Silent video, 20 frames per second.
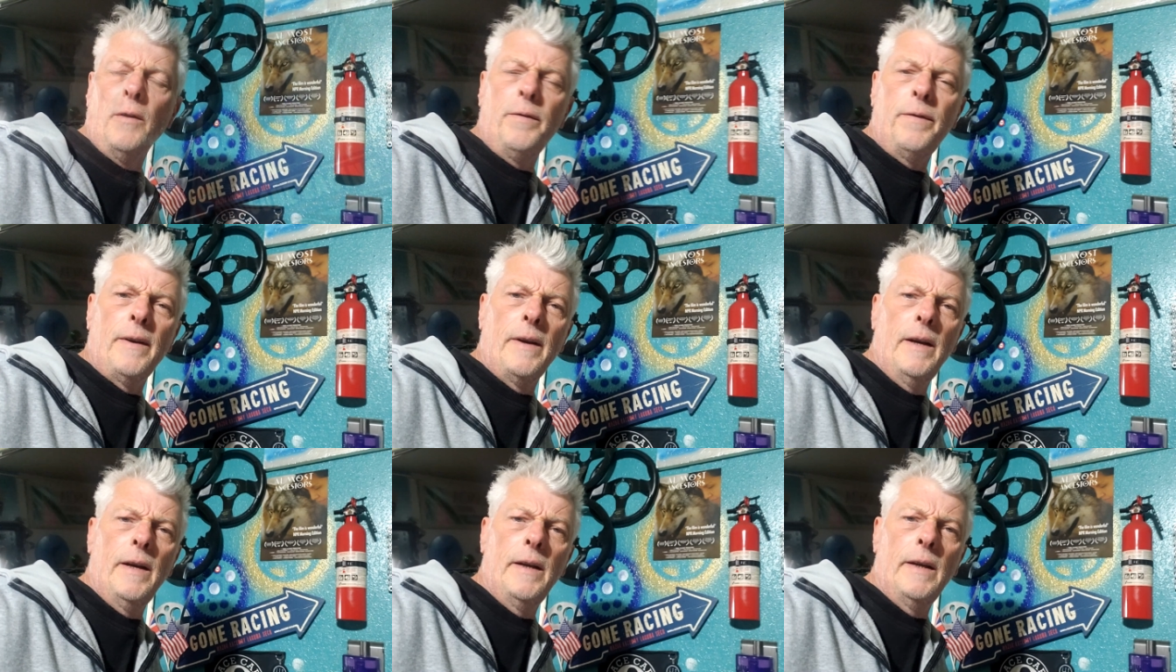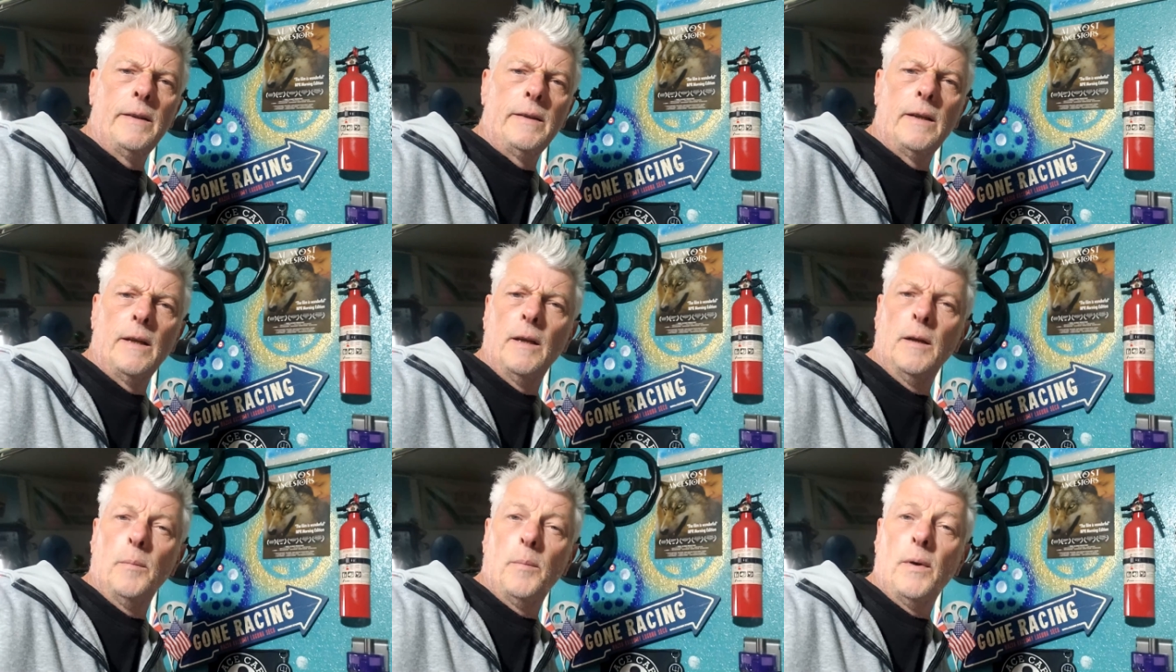off,
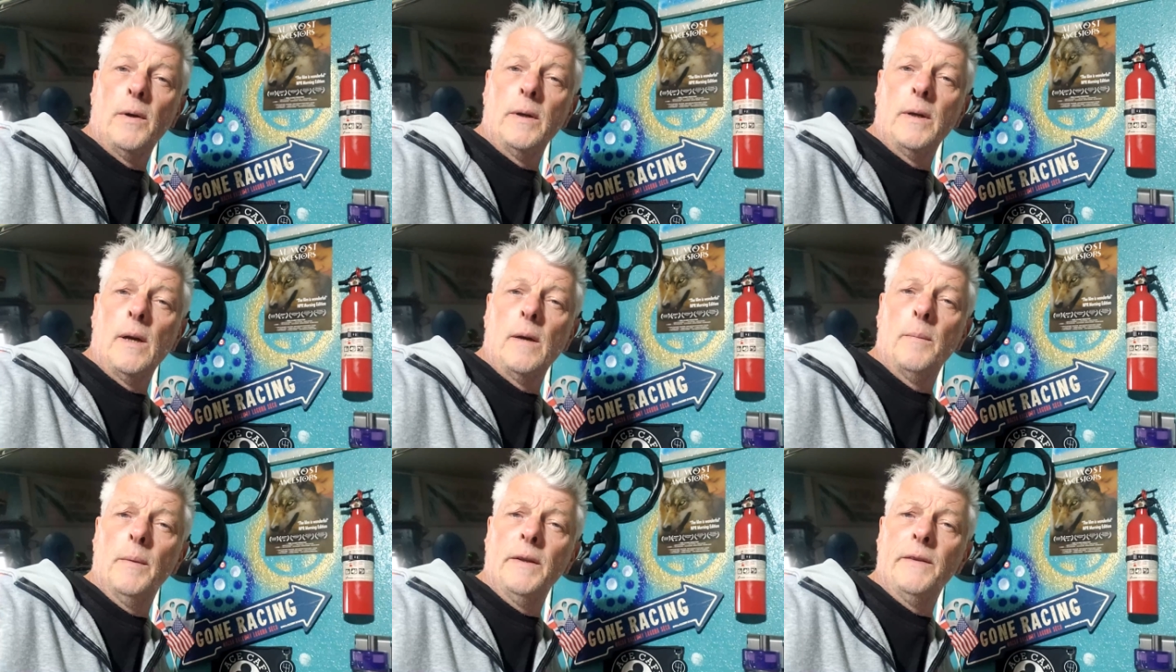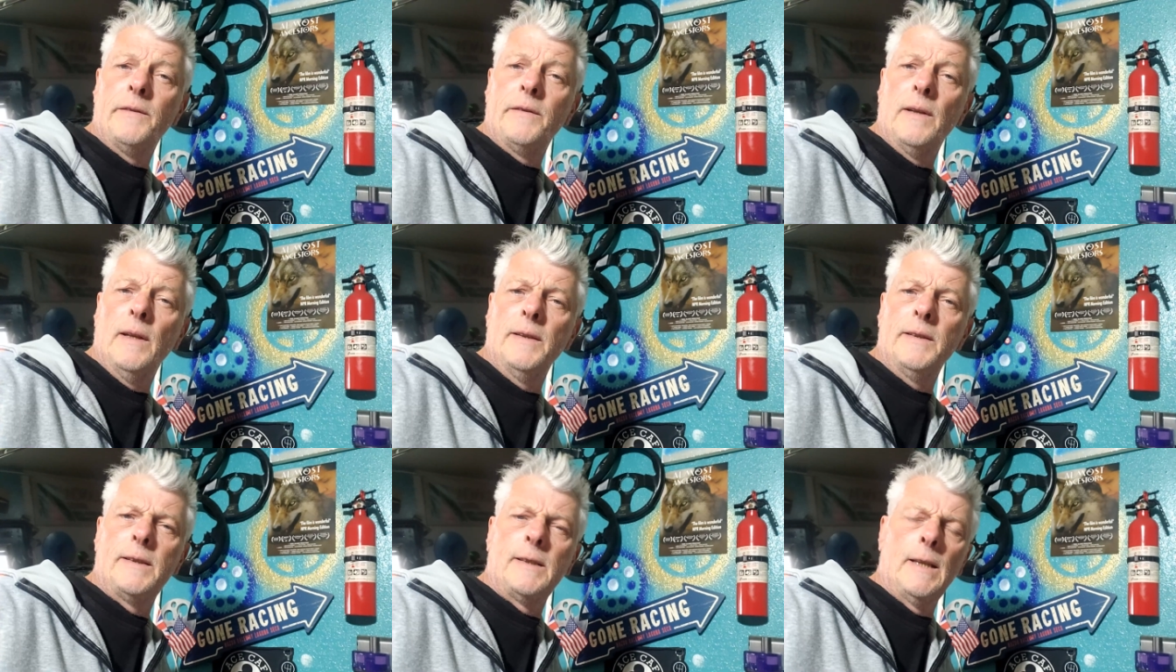and uh, by no
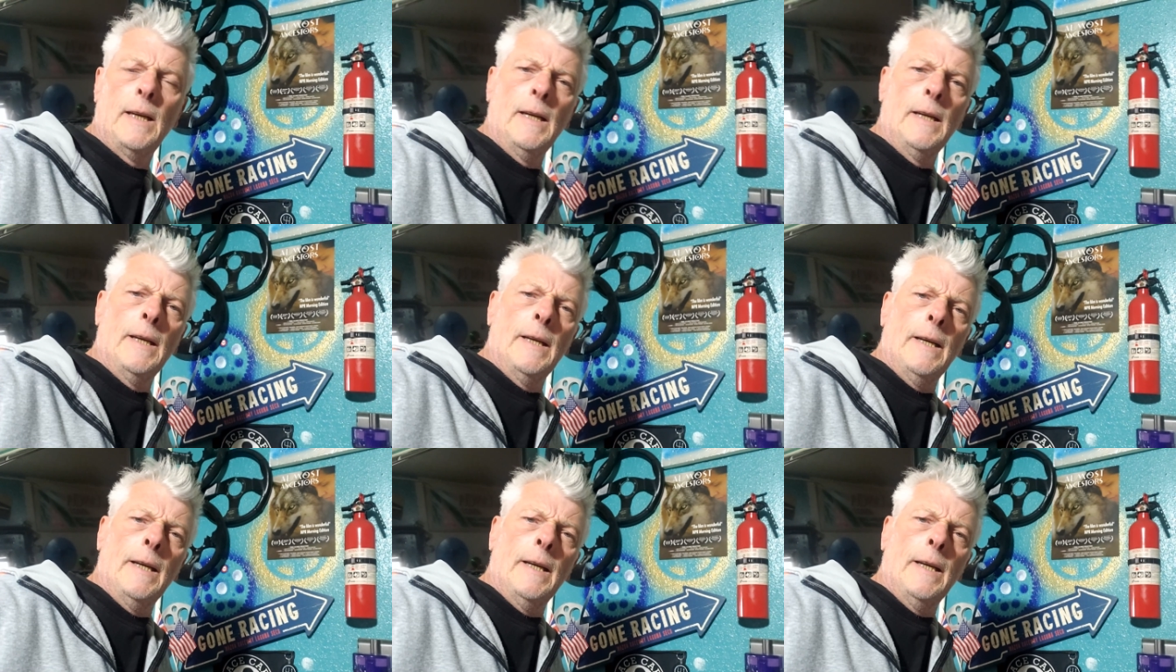means least,